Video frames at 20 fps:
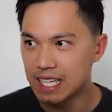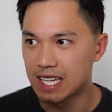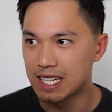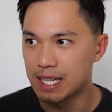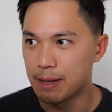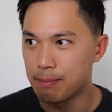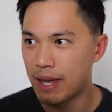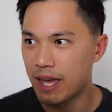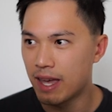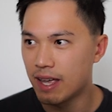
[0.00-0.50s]
It
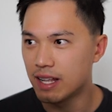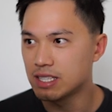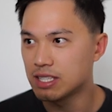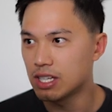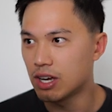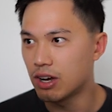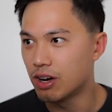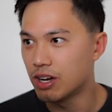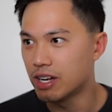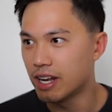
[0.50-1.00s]
depends
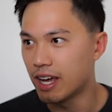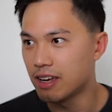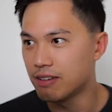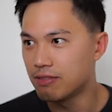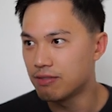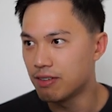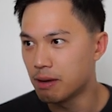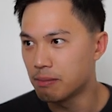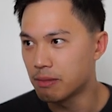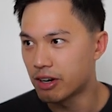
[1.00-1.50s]
on a
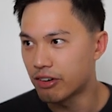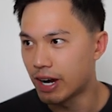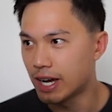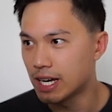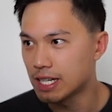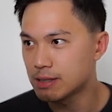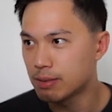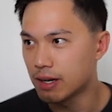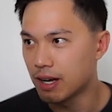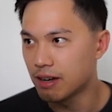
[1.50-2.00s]
firm
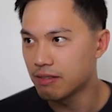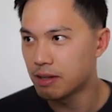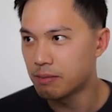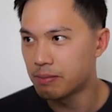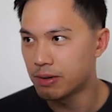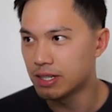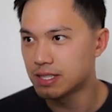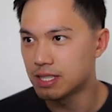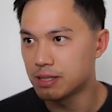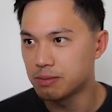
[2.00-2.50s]
grasp of the
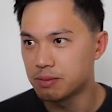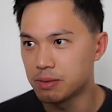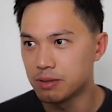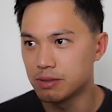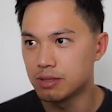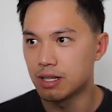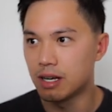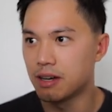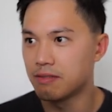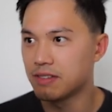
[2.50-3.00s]

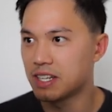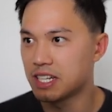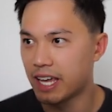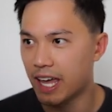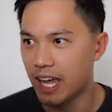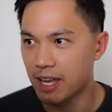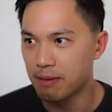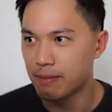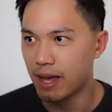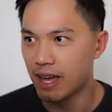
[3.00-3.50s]
principles of the
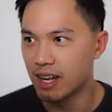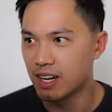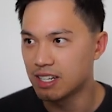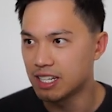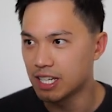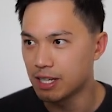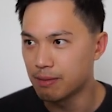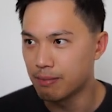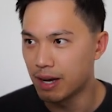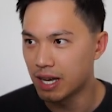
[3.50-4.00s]
game and a
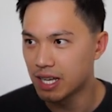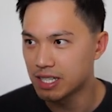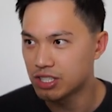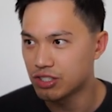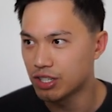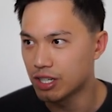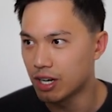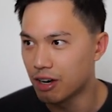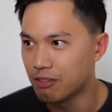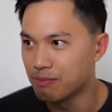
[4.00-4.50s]
deep
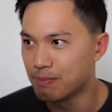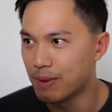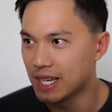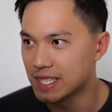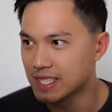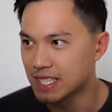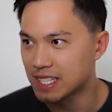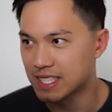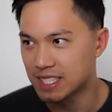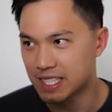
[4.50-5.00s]
mastery of
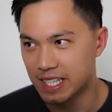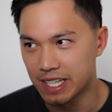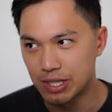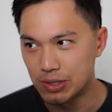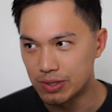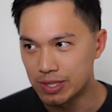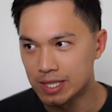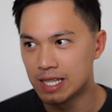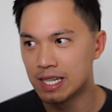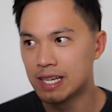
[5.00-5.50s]
basic
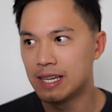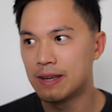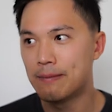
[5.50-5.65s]
skills.